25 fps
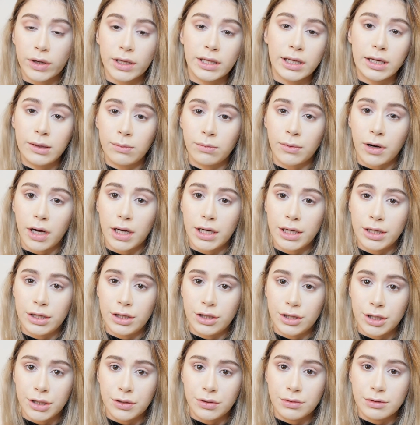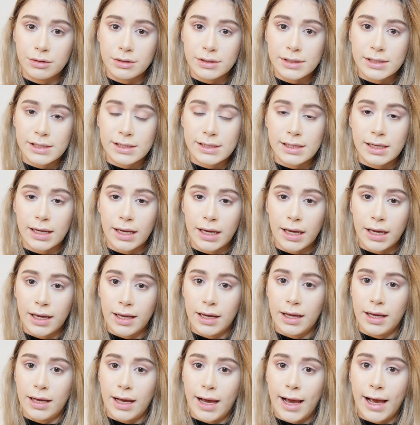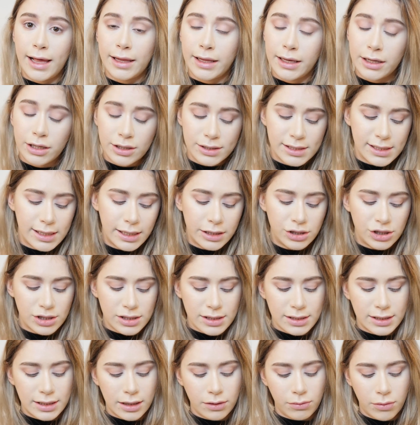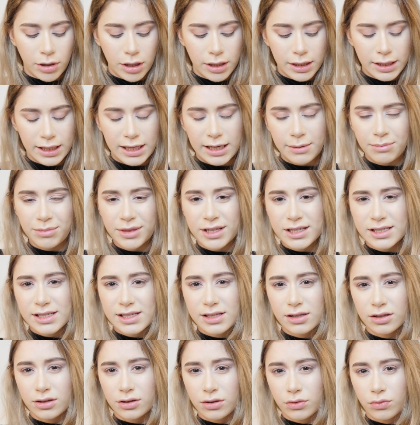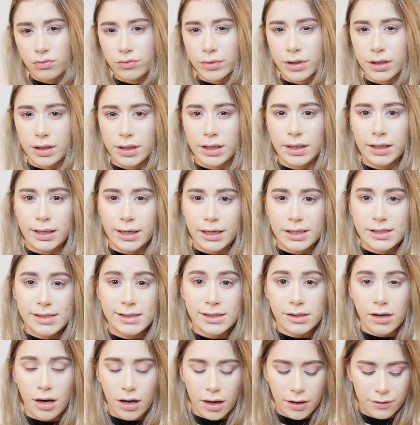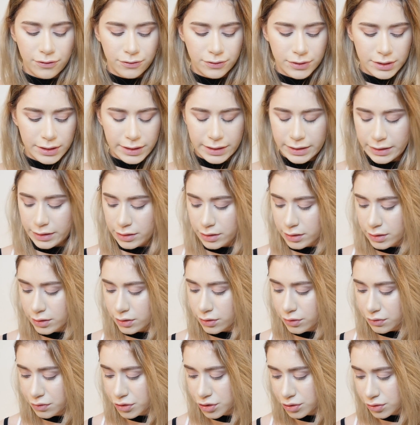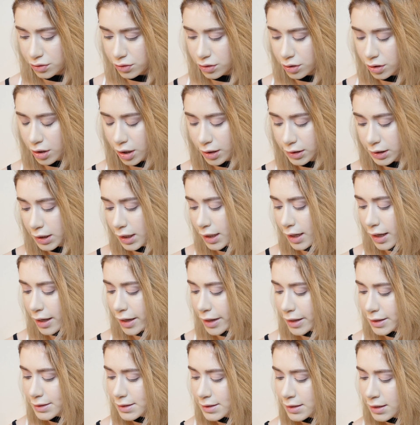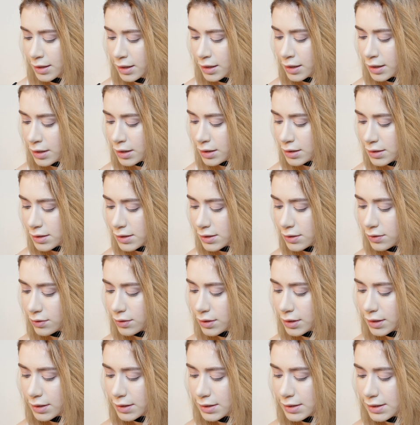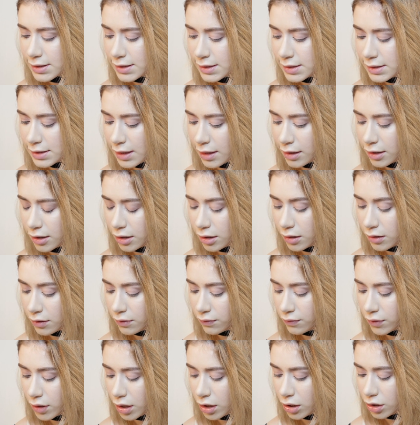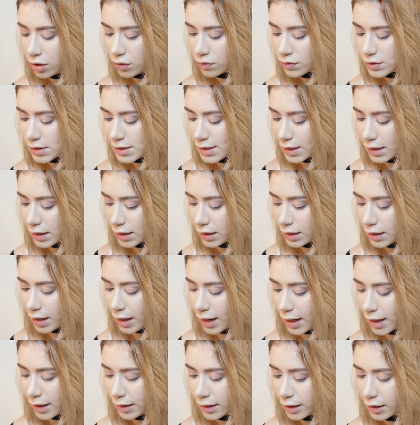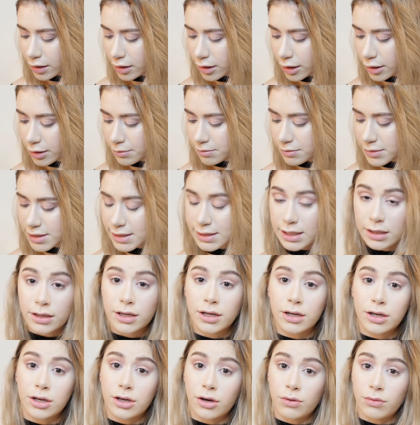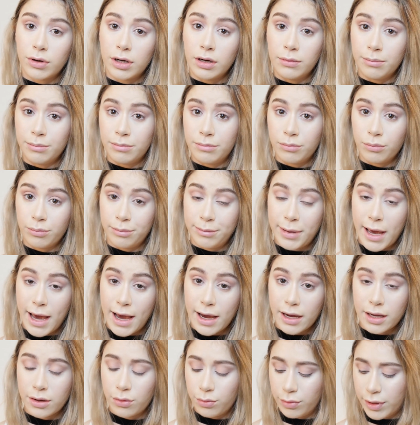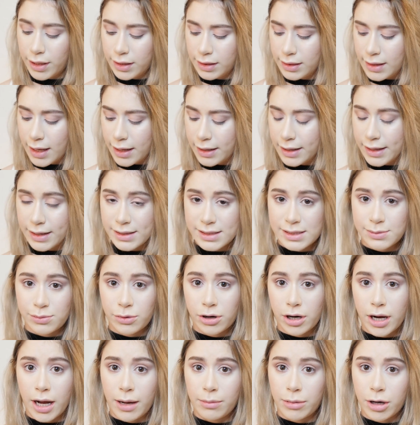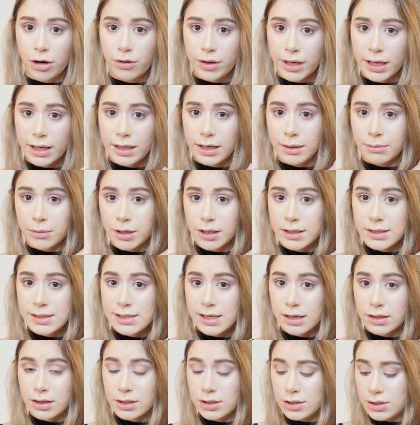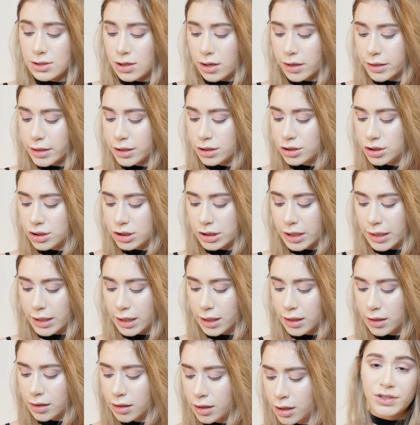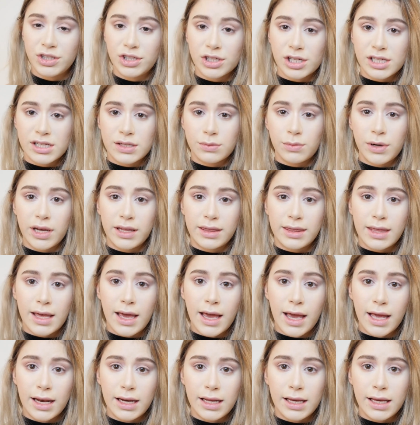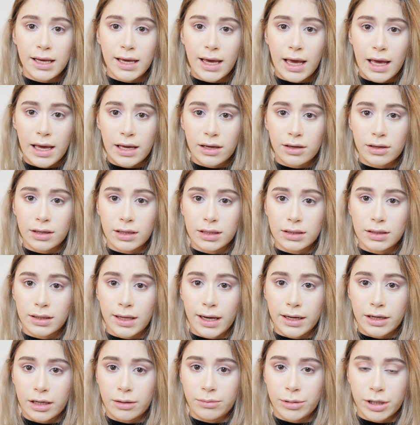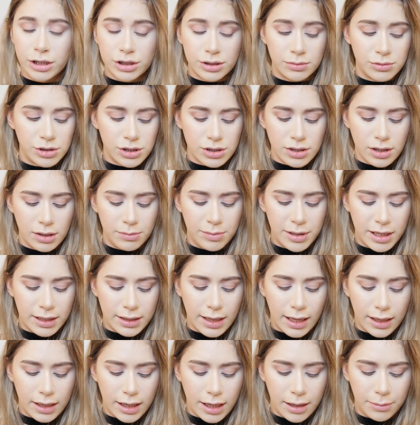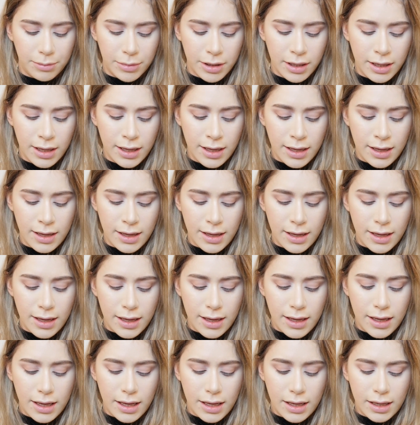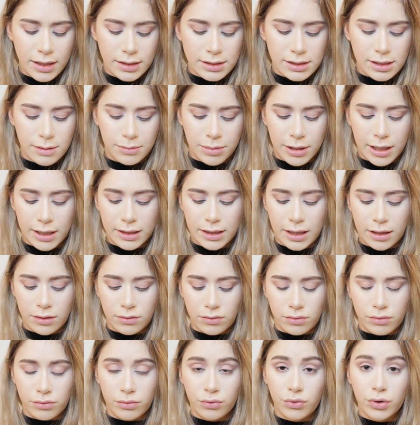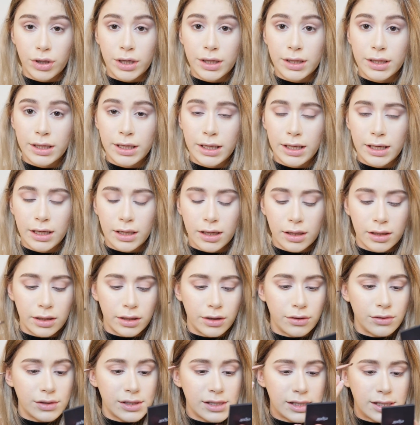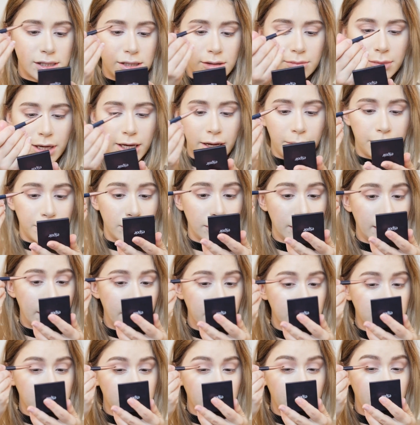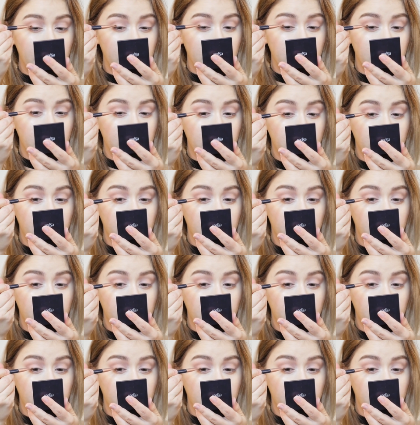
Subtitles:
really want to use eyeliner today just because I want to keep this look really like soft and neutral on the eyes. So instead of using an eyeliner, I'm instead going to go in back with that Espoir eyebrow kit, and I'm going to take the darkest shade. Just with any angled liner brush, I'm just going to pick that up and apply that really close to my upper lash line.